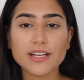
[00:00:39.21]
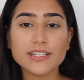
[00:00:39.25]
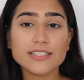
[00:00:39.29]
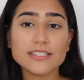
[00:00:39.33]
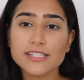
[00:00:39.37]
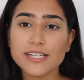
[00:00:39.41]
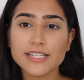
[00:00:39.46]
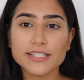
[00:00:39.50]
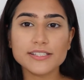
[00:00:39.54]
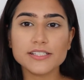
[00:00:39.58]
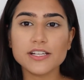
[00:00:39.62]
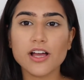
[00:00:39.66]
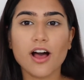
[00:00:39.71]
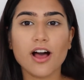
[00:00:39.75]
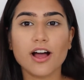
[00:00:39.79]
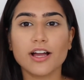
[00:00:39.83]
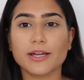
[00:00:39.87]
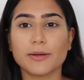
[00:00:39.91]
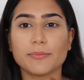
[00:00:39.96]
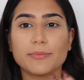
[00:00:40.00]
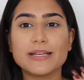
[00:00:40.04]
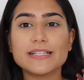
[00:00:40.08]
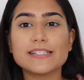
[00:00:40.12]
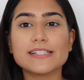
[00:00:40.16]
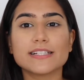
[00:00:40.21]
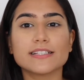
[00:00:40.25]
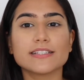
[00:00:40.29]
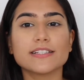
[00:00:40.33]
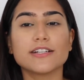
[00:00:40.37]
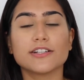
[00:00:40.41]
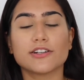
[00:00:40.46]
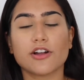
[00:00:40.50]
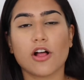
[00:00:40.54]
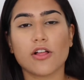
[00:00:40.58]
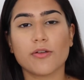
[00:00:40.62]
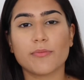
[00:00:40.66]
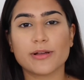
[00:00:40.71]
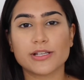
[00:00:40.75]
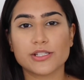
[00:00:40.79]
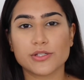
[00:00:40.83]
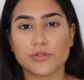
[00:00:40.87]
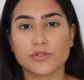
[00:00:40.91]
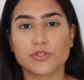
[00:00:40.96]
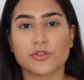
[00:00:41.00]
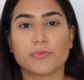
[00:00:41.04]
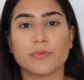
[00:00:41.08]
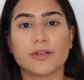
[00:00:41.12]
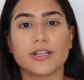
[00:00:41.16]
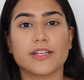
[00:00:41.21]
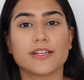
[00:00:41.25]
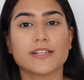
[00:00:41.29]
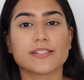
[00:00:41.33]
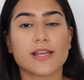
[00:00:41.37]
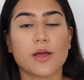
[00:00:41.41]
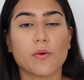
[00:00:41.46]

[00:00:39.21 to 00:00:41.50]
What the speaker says: TikTok and basically on all of my social medias.